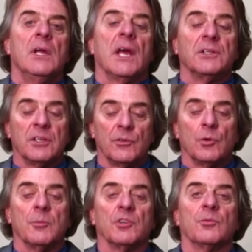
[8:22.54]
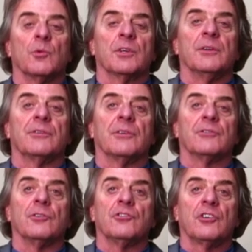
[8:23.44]
and give you a much more
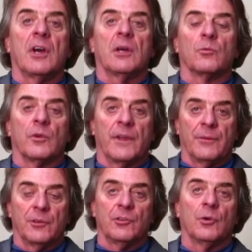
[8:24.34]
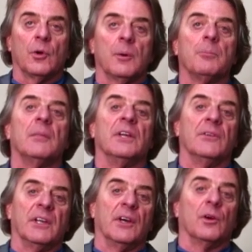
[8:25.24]
consistent shot without the toe up
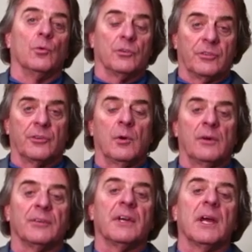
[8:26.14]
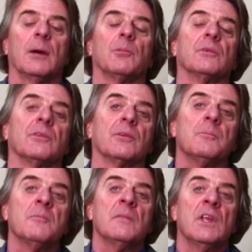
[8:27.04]
in the air, which so often happens.
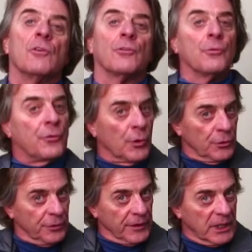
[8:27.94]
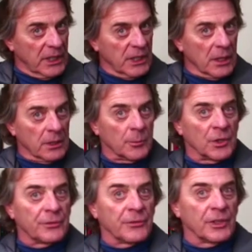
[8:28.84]
So those are the key
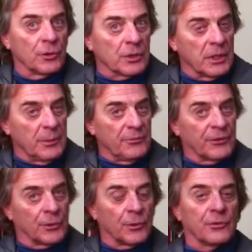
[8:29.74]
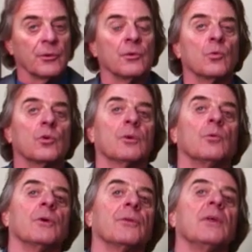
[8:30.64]
elements that your club fitter is going to work
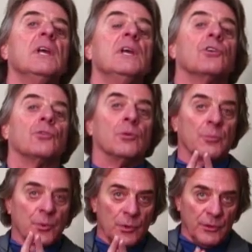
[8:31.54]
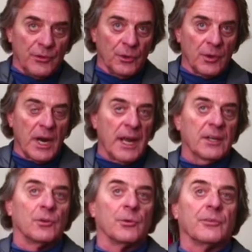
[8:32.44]
with to improve your
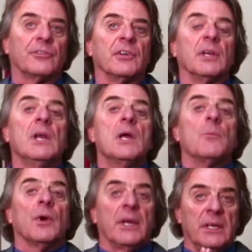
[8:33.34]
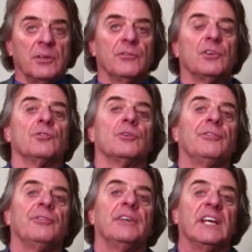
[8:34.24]
accuracy by individually
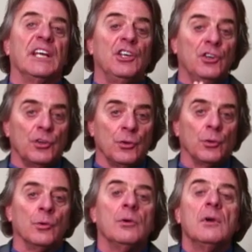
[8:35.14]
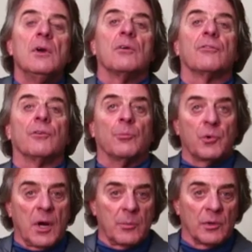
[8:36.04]
fitting you for
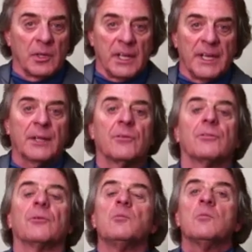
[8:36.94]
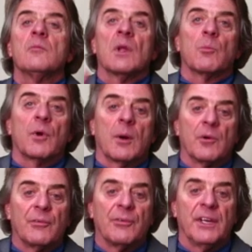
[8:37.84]
proper lengths,
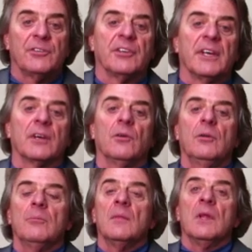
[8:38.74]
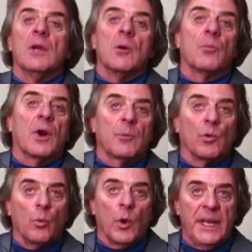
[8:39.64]
proper face angle, proper
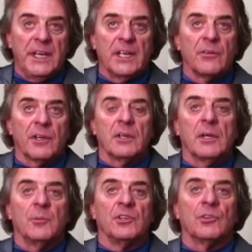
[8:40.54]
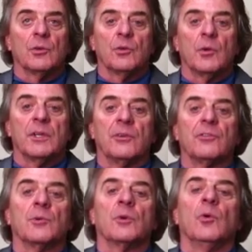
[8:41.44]
weighting of the club in total weight and
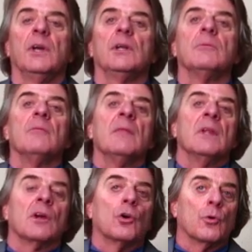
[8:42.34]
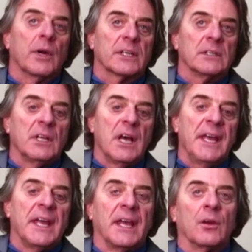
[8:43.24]
swing weight, correct lie
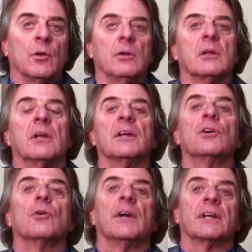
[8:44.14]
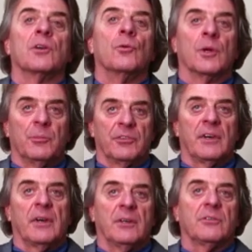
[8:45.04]
angle, and correct grip
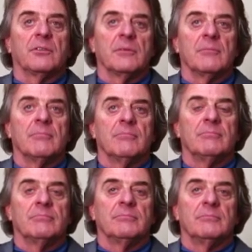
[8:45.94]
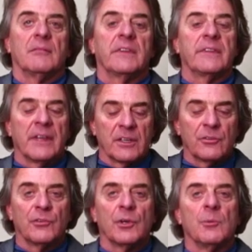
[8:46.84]
size.
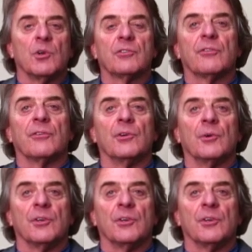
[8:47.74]
Thanks very much for your